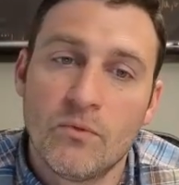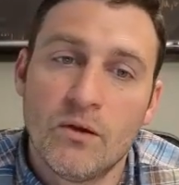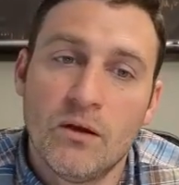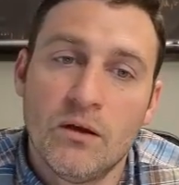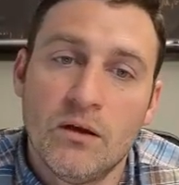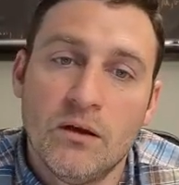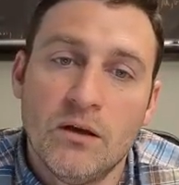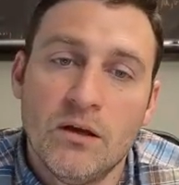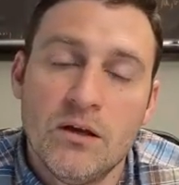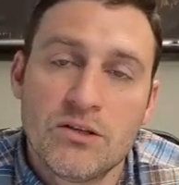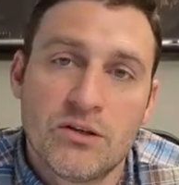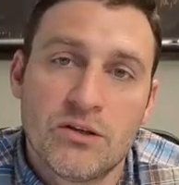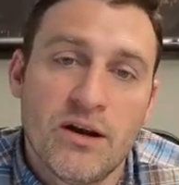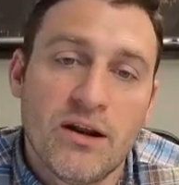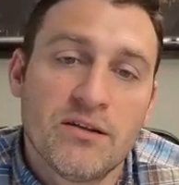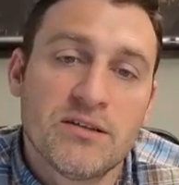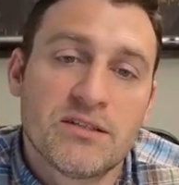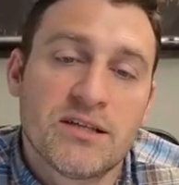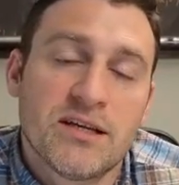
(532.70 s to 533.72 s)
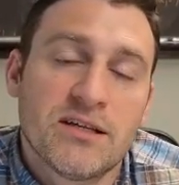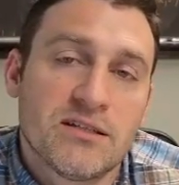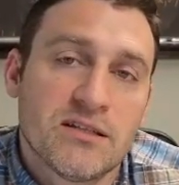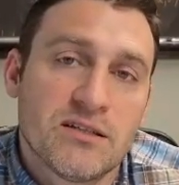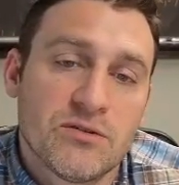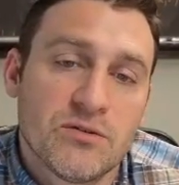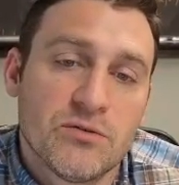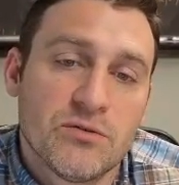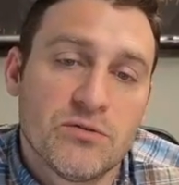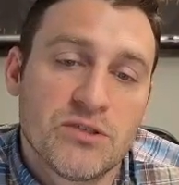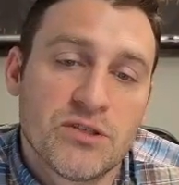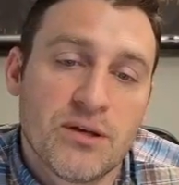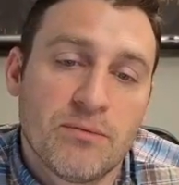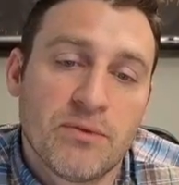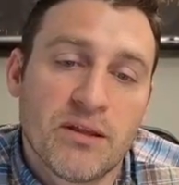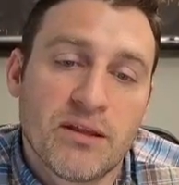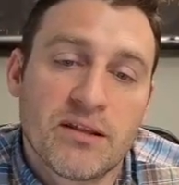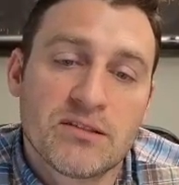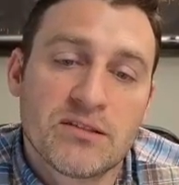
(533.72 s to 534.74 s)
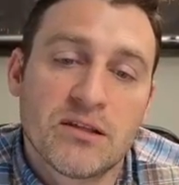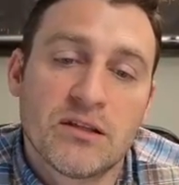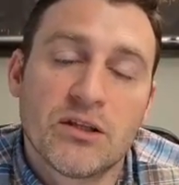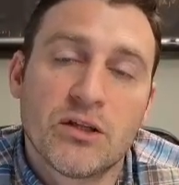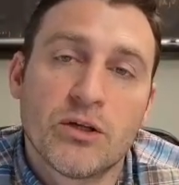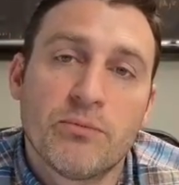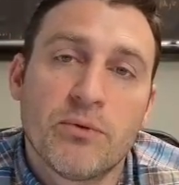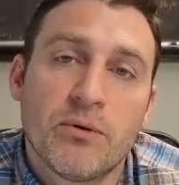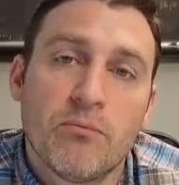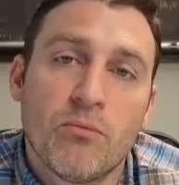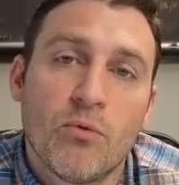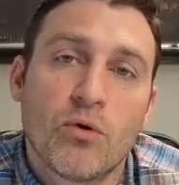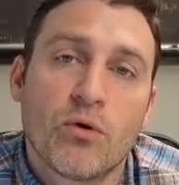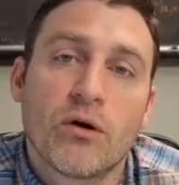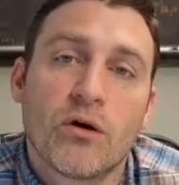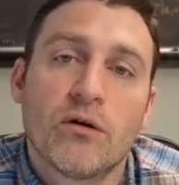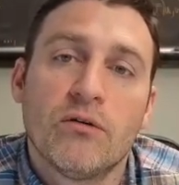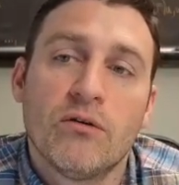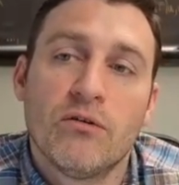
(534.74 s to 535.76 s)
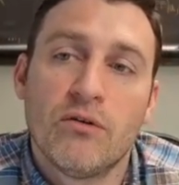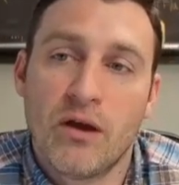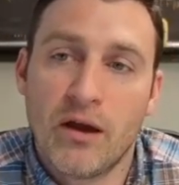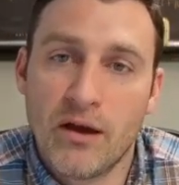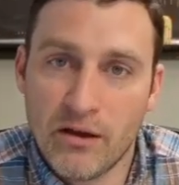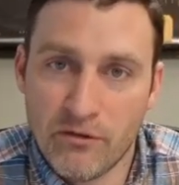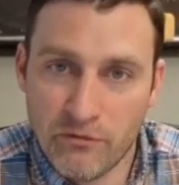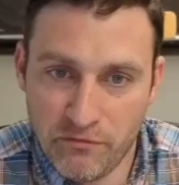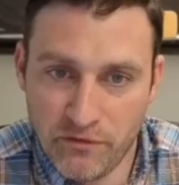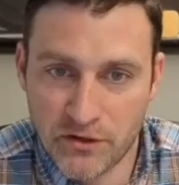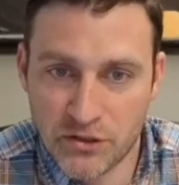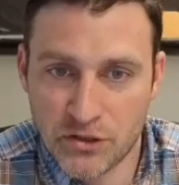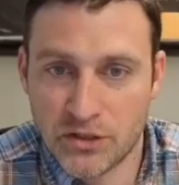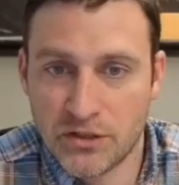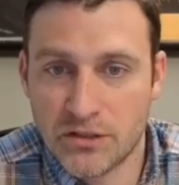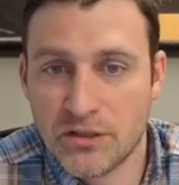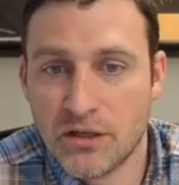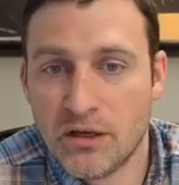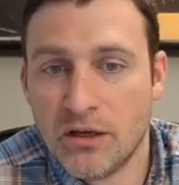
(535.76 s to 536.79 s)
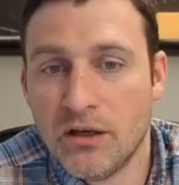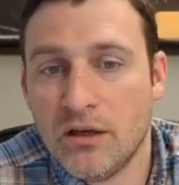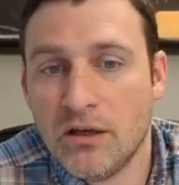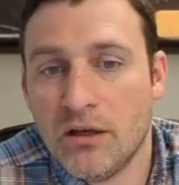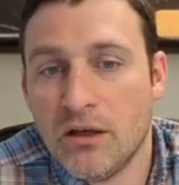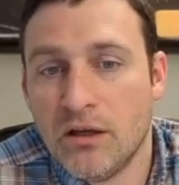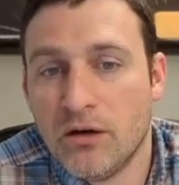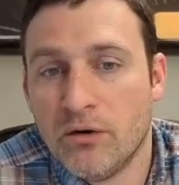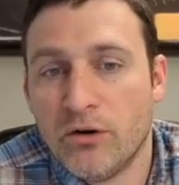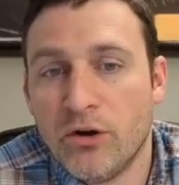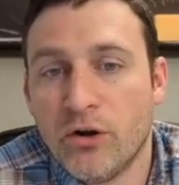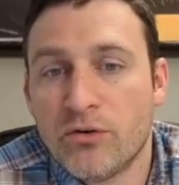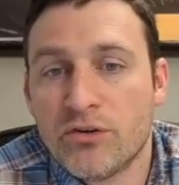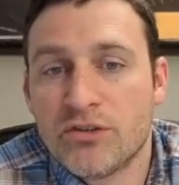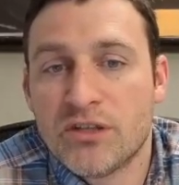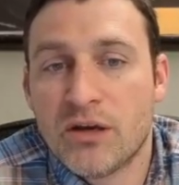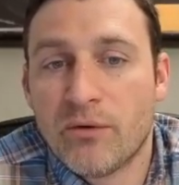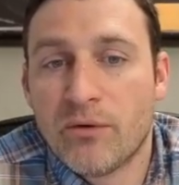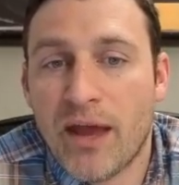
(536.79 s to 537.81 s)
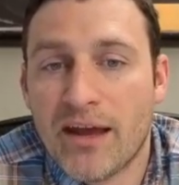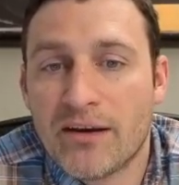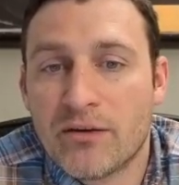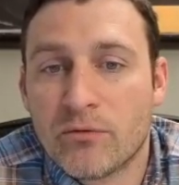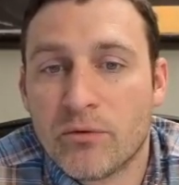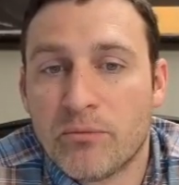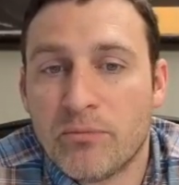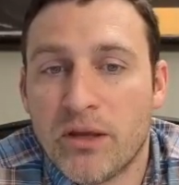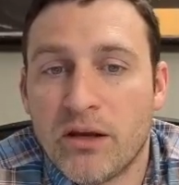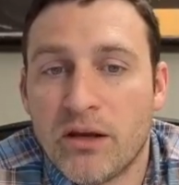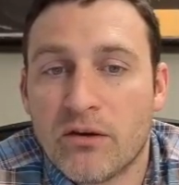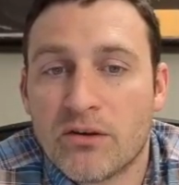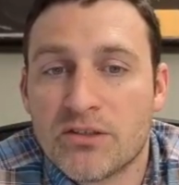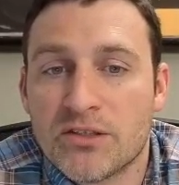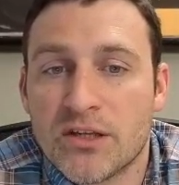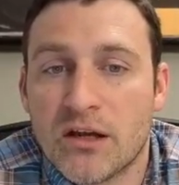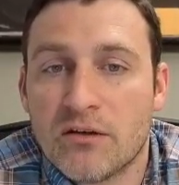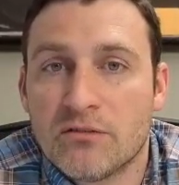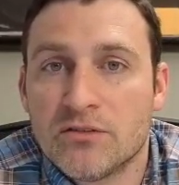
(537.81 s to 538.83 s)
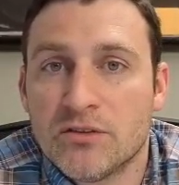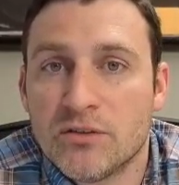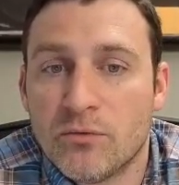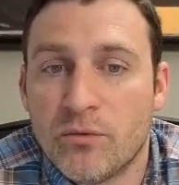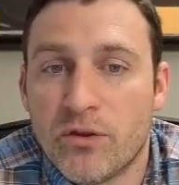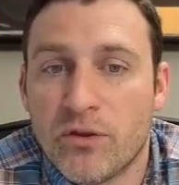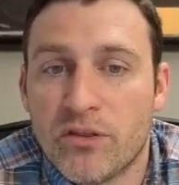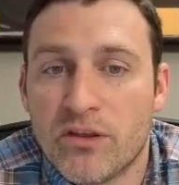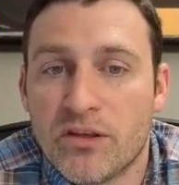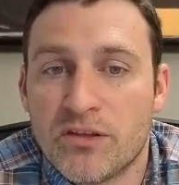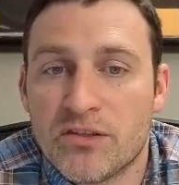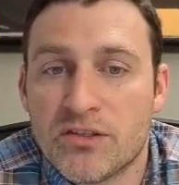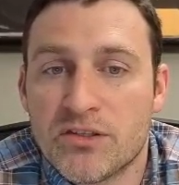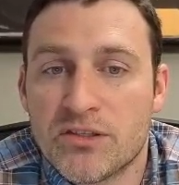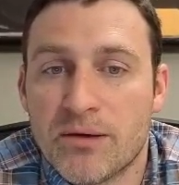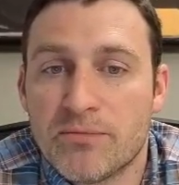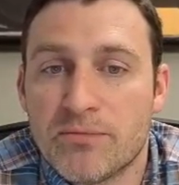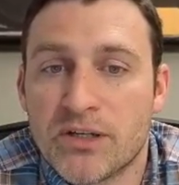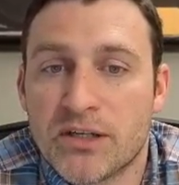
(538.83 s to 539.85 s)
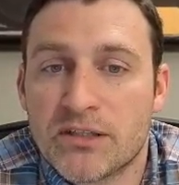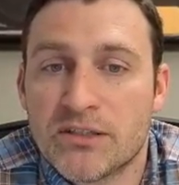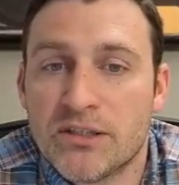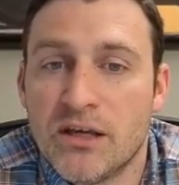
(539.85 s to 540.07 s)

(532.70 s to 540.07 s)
So now let's get to something that's a little bit more efficient. Notice that we had to repeat ourselves with these subjects.